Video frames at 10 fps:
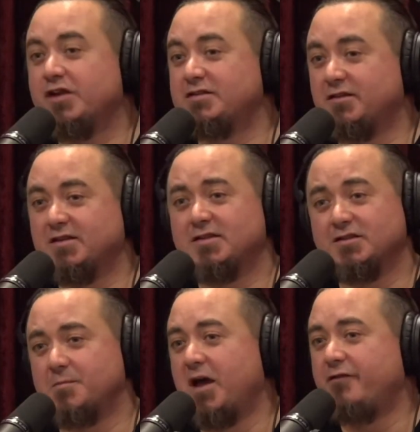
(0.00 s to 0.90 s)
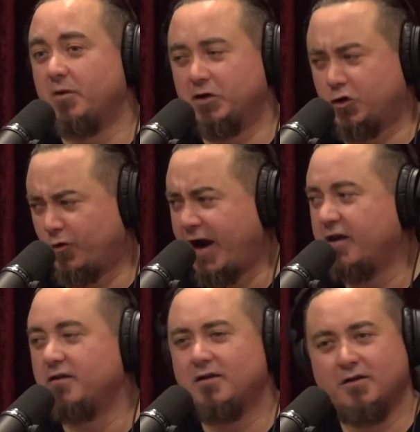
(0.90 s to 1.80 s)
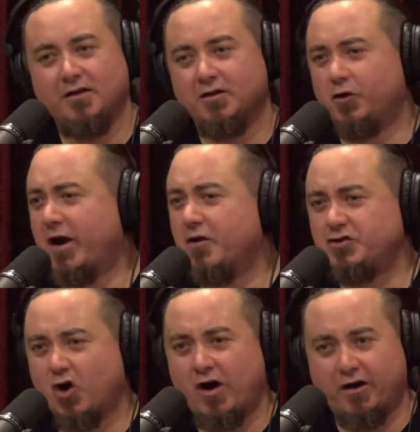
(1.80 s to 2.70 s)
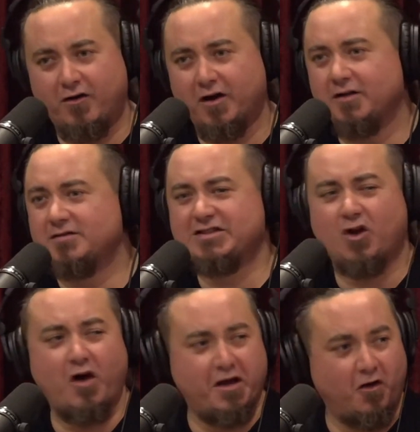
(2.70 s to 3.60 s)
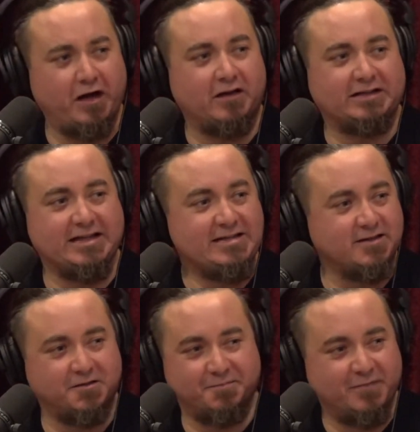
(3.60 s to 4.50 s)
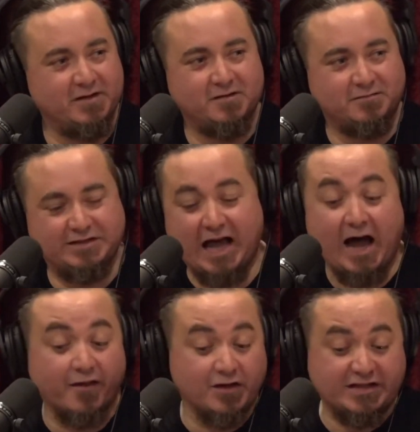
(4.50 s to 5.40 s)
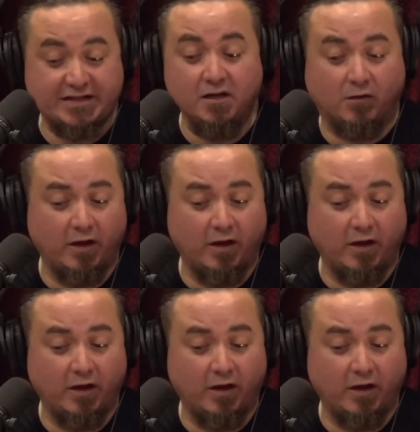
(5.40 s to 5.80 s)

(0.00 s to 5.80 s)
is that these things are made from. Like granite, granodiorite, syenite. Like it's harder than steel.